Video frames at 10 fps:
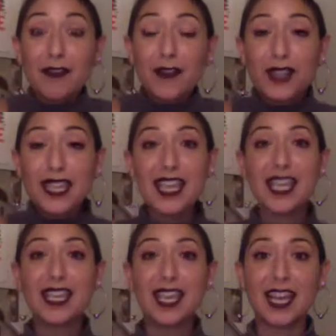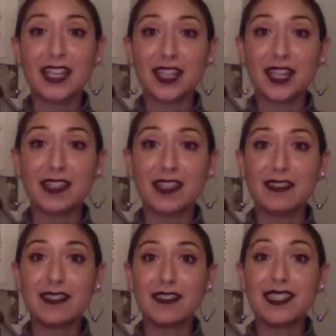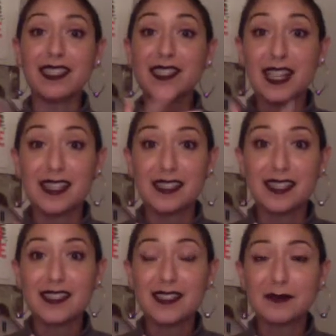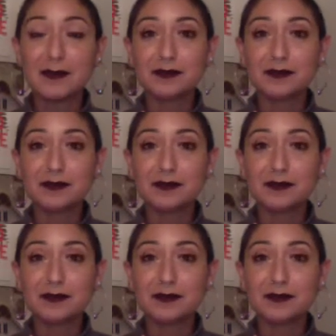fully engaging these senses,